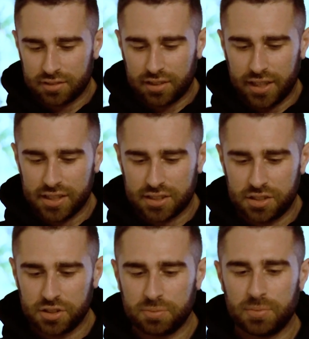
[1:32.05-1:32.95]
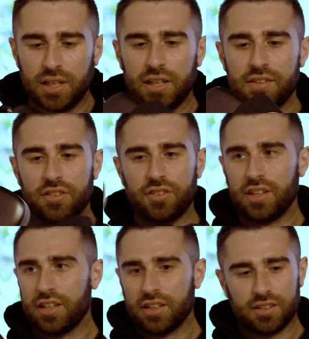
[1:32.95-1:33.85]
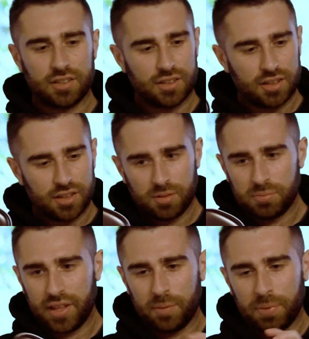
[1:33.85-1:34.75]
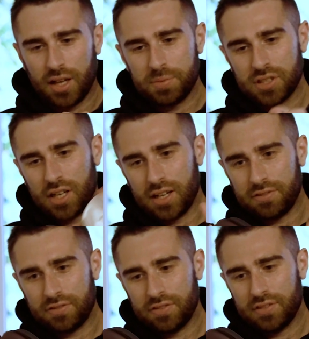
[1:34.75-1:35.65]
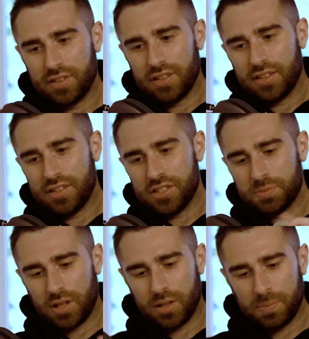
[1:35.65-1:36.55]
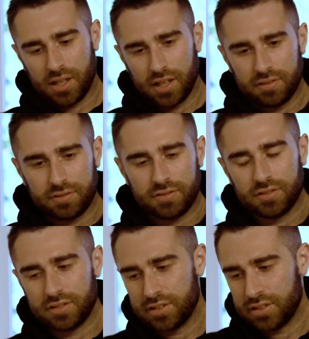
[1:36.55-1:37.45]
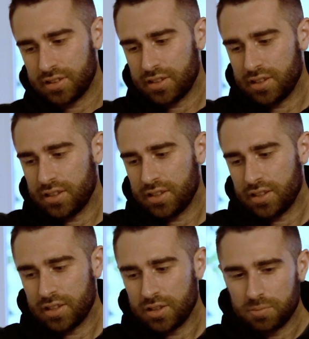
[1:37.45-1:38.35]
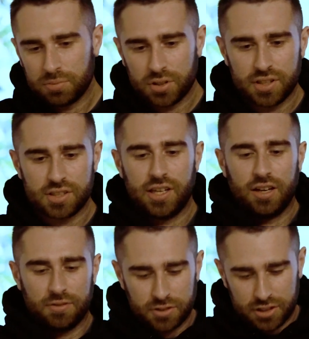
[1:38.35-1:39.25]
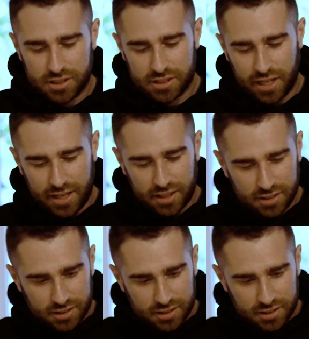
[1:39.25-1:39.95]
case that you can buy, this thing. That pops off, these pop off. Put this down for a sec.